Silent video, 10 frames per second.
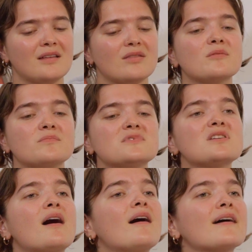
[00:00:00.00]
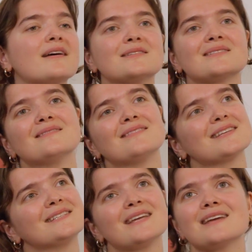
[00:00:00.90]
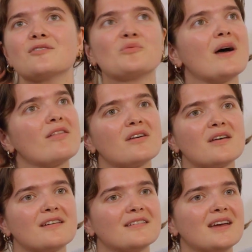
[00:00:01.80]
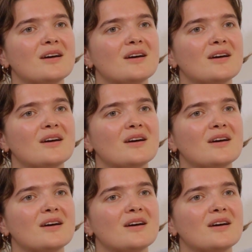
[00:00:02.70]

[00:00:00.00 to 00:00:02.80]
the tide, the sea, the weather,